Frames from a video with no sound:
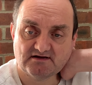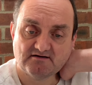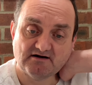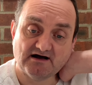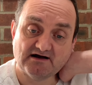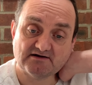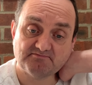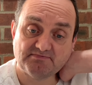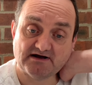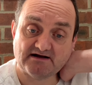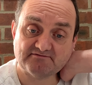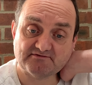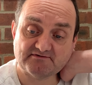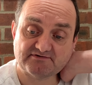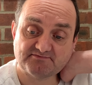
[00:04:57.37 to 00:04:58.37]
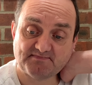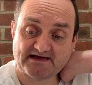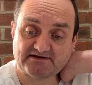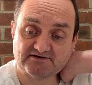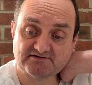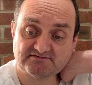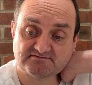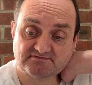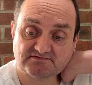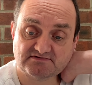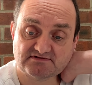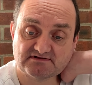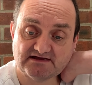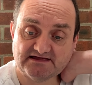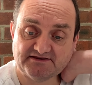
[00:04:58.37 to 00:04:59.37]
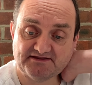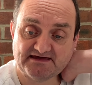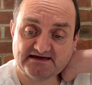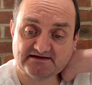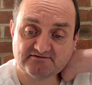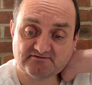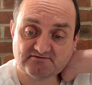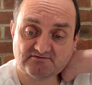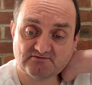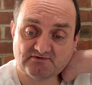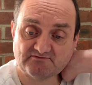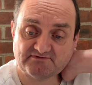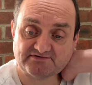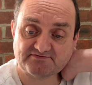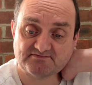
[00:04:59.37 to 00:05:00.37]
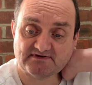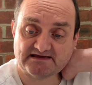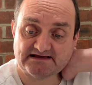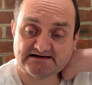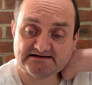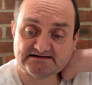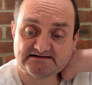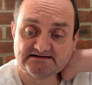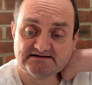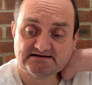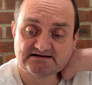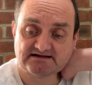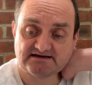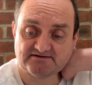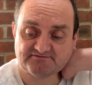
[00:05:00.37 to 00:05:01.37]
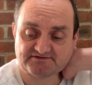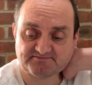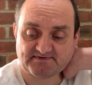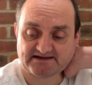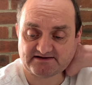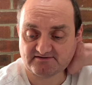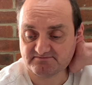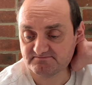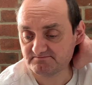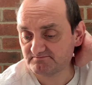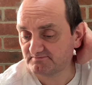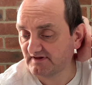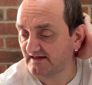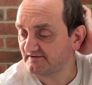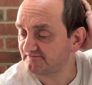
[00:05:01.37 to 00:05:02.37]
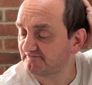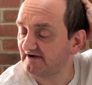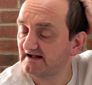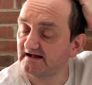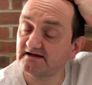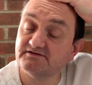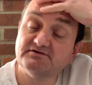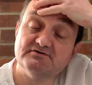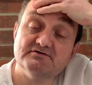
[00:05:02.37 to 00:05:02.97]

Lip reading: Have a spanner in there with a clever spanner strat, and